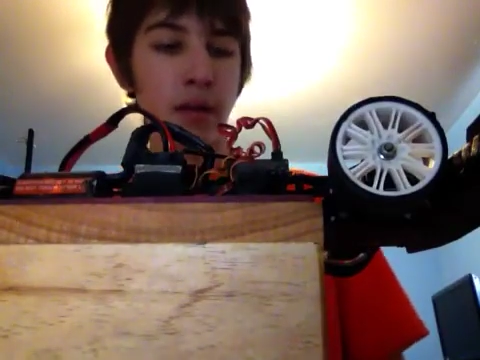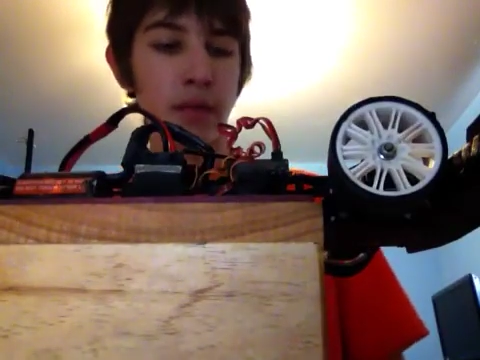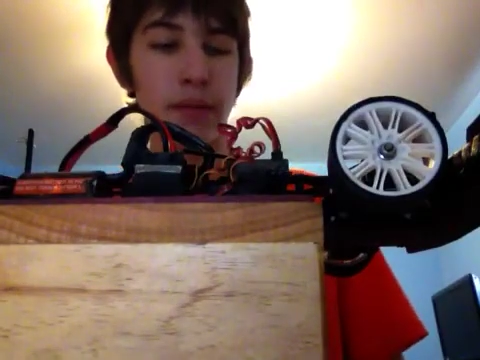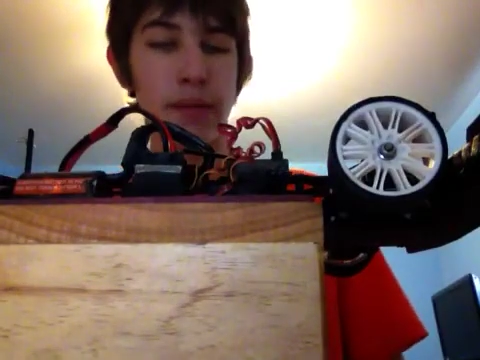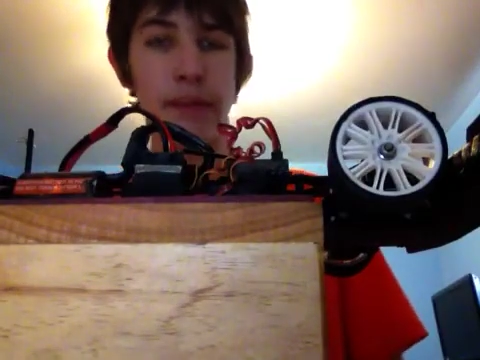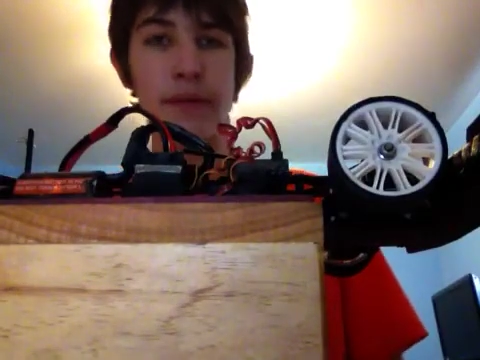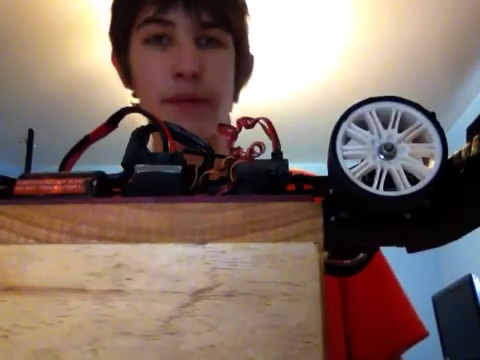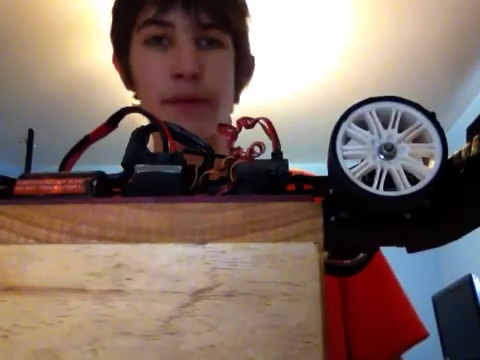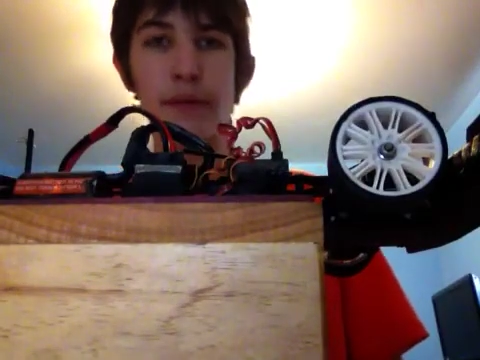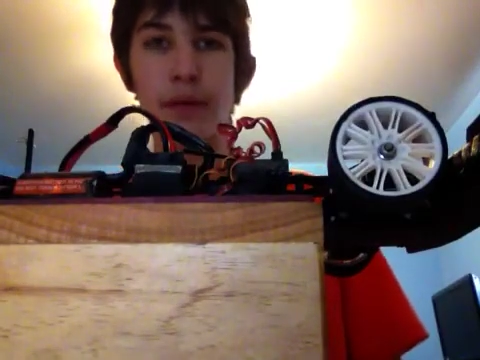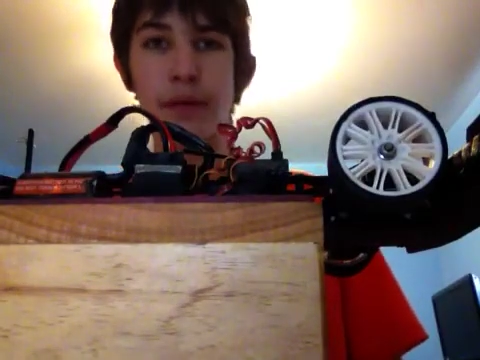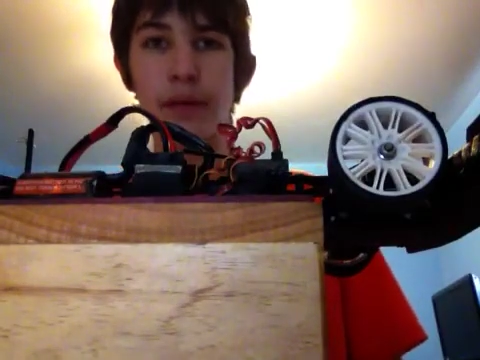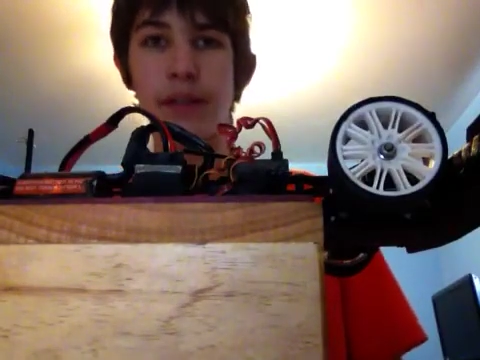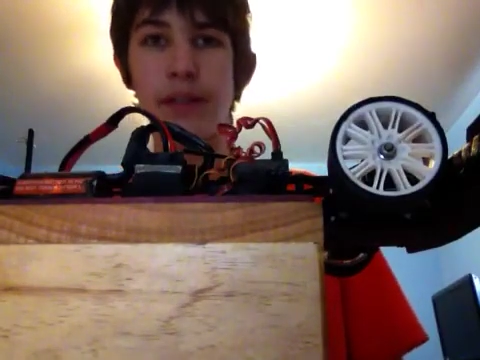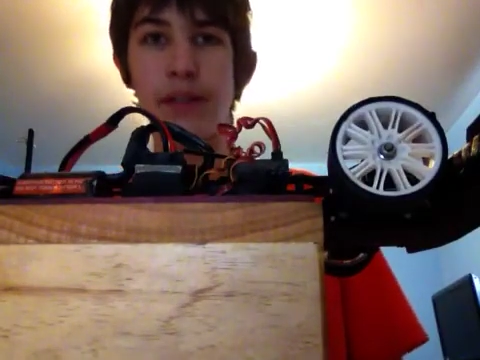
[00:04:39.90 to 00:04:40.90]
Because if your rear
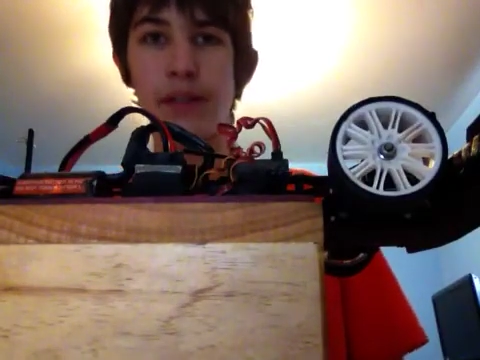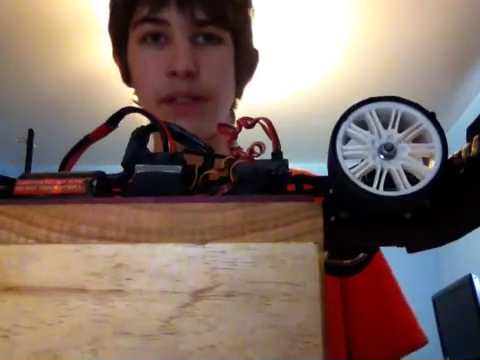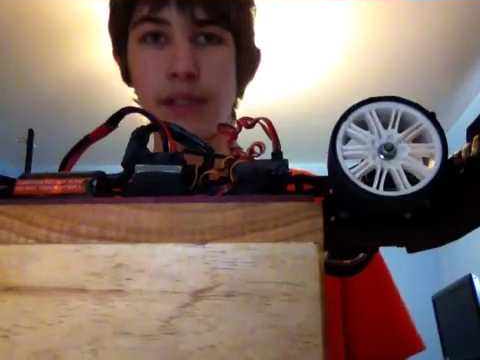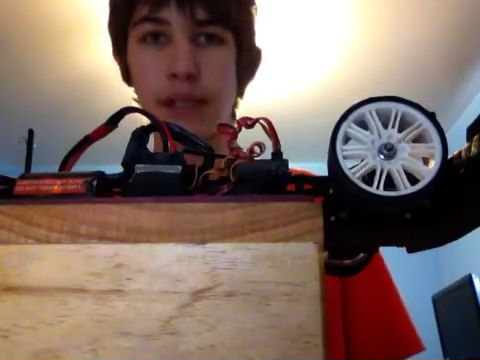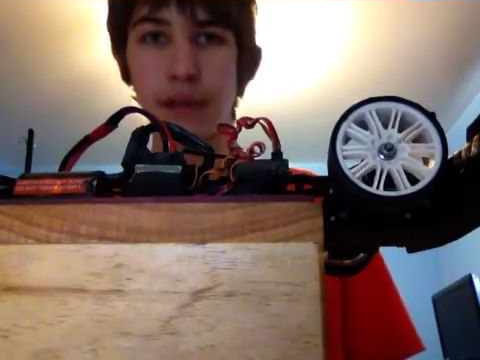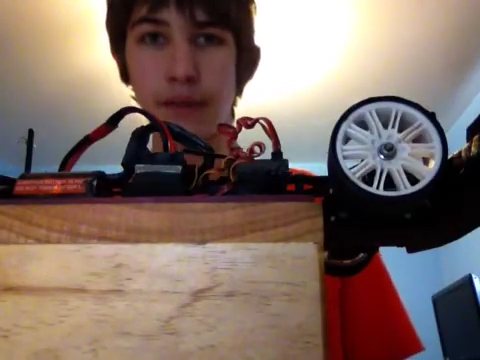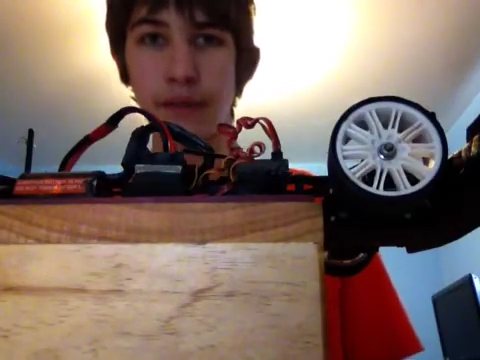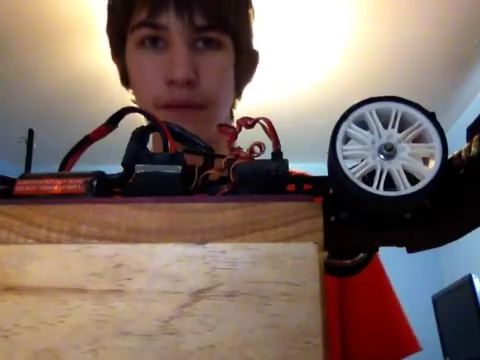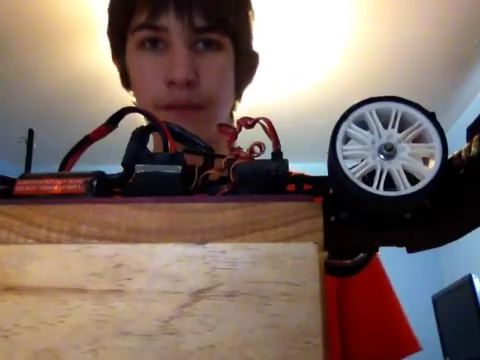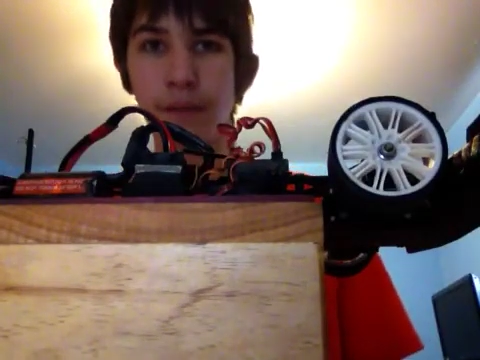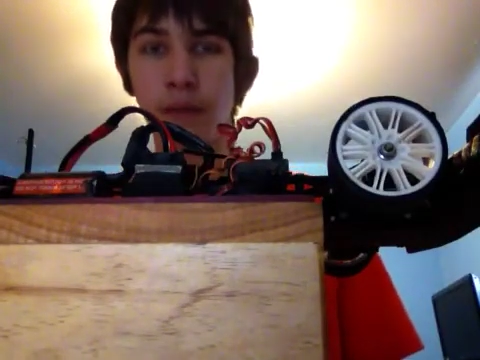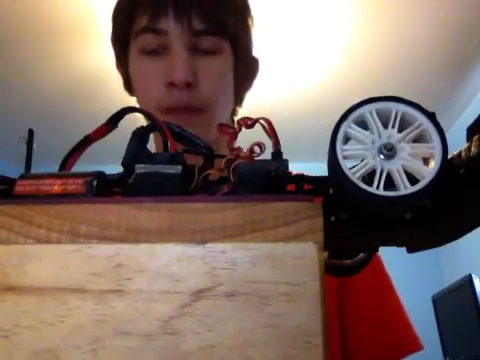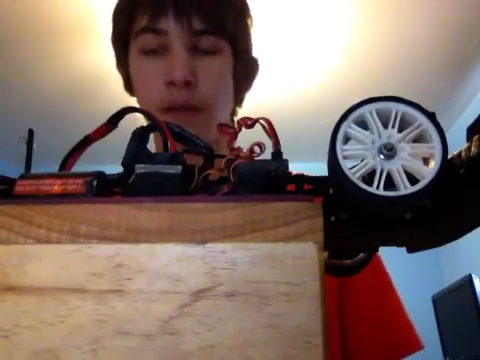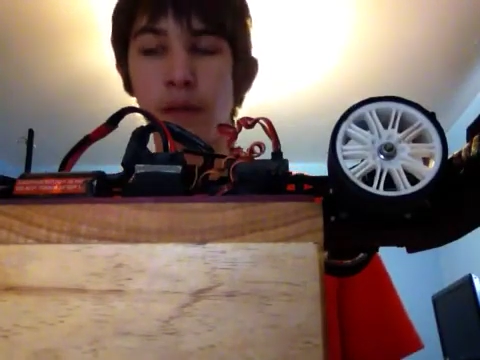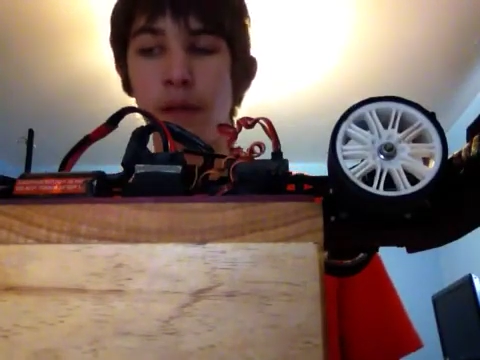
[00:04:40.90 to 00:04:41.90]
end is stiff,
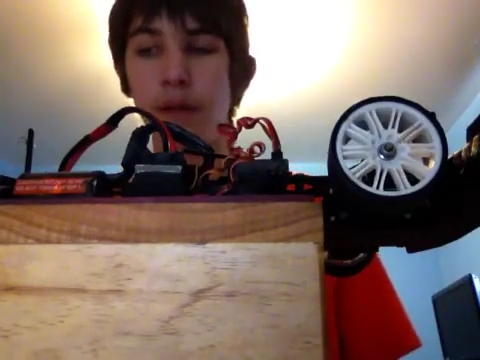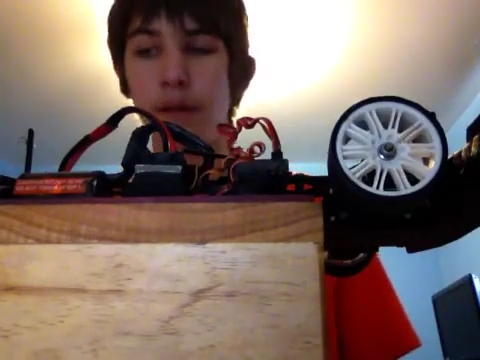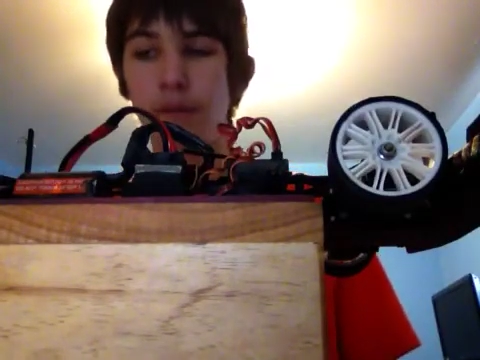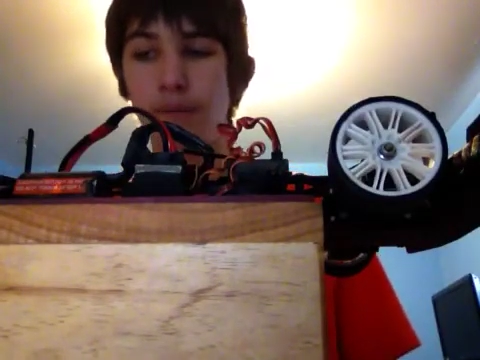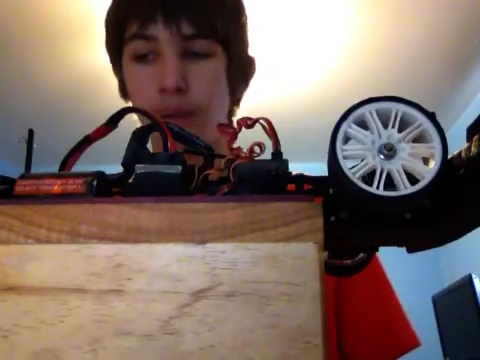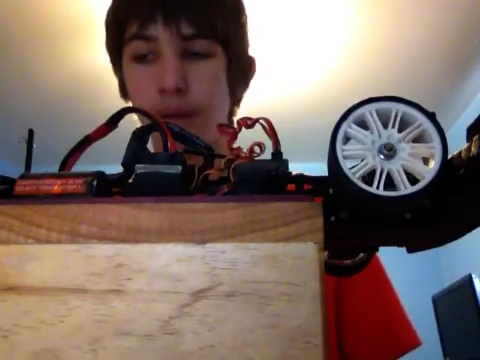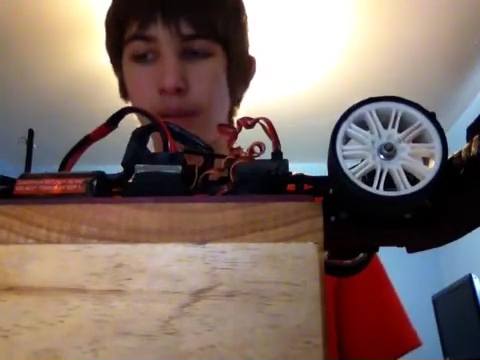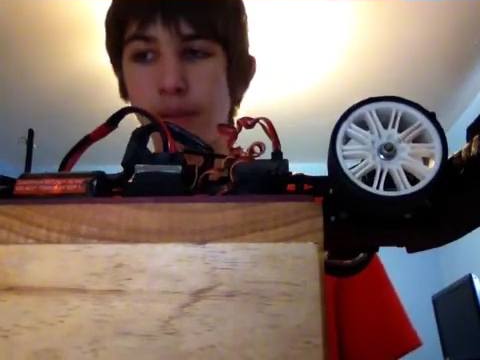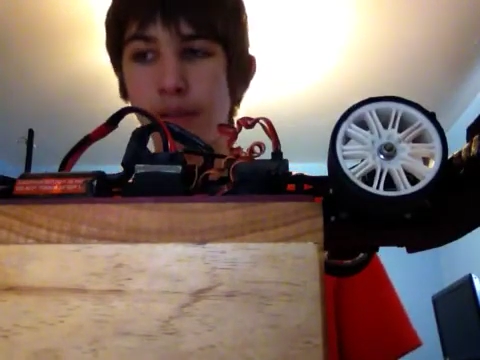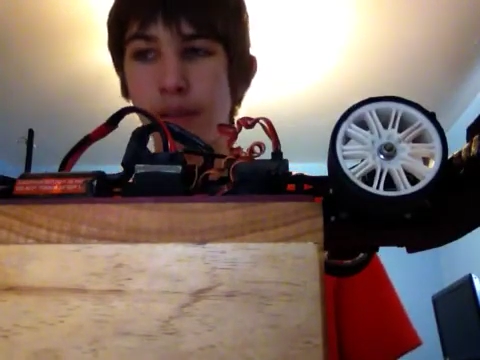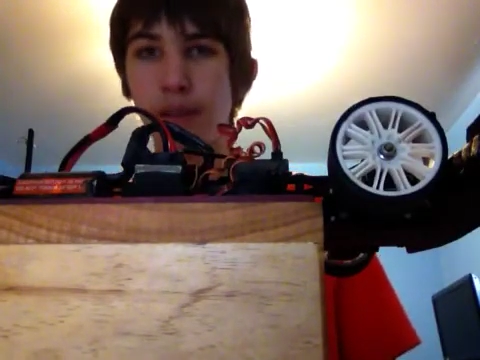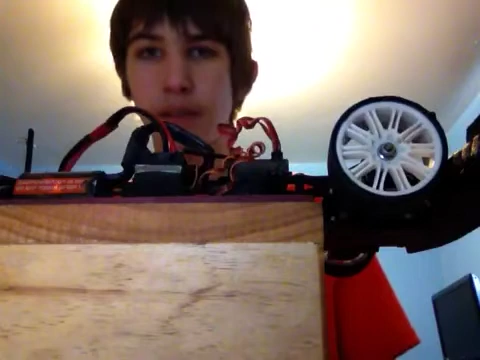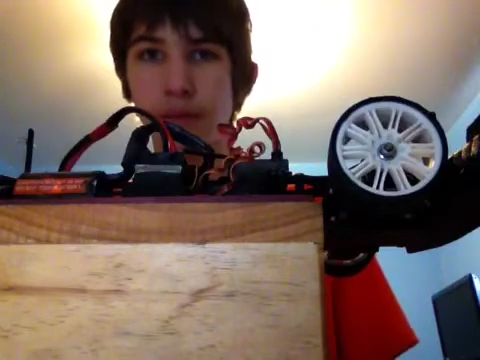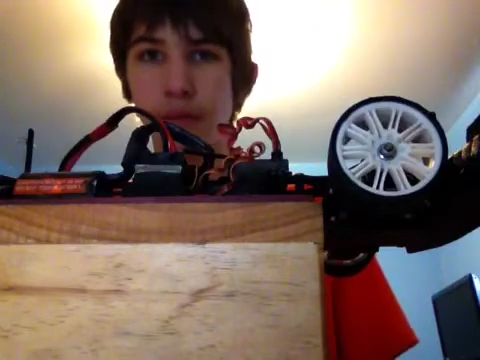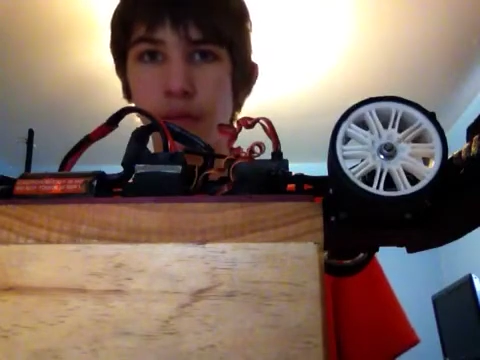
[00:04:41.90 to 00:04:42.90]
and you hit bumps and
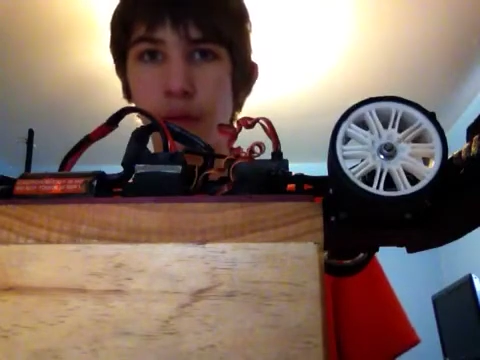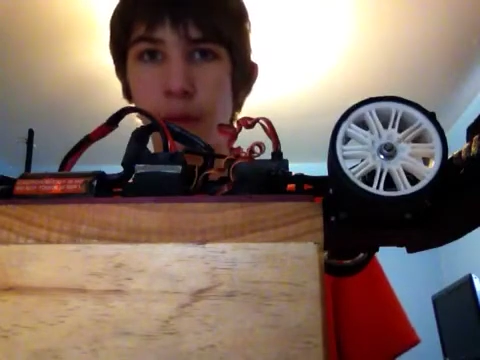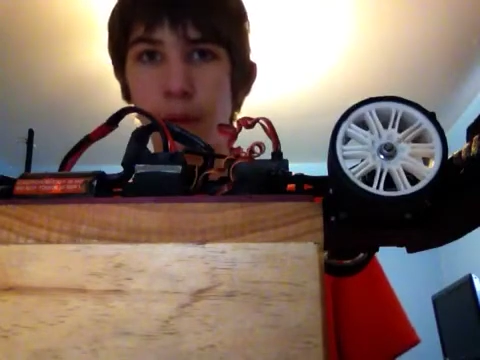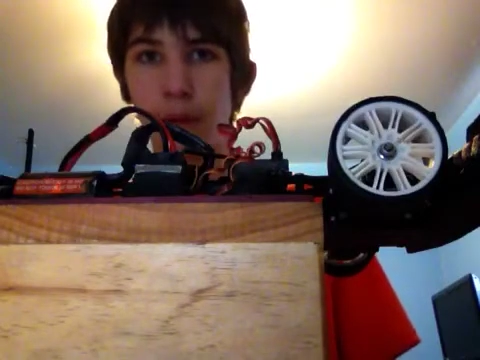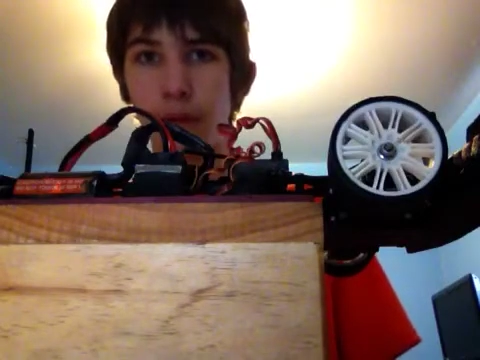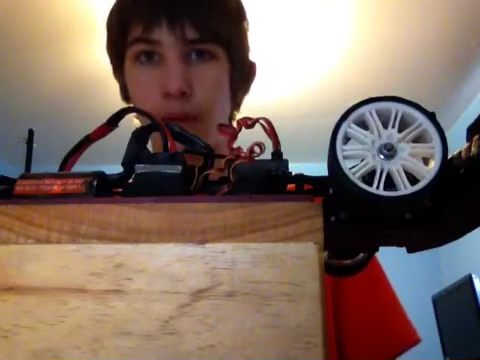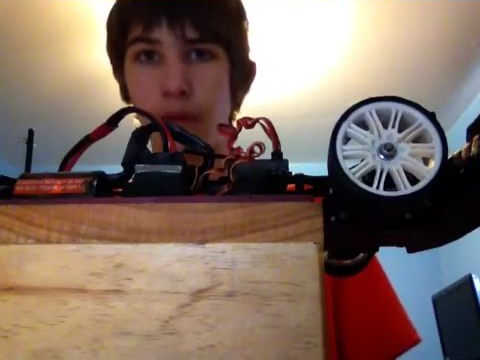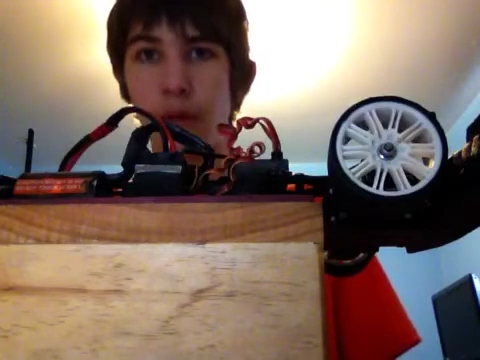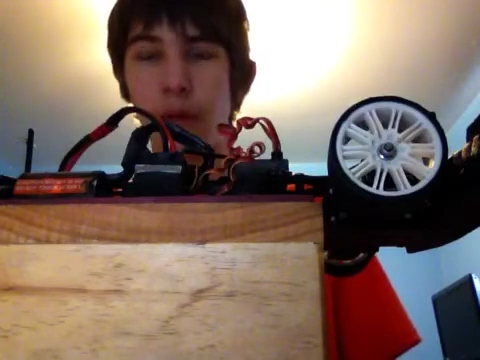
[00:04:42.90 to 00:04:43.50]
stuff going on the corner,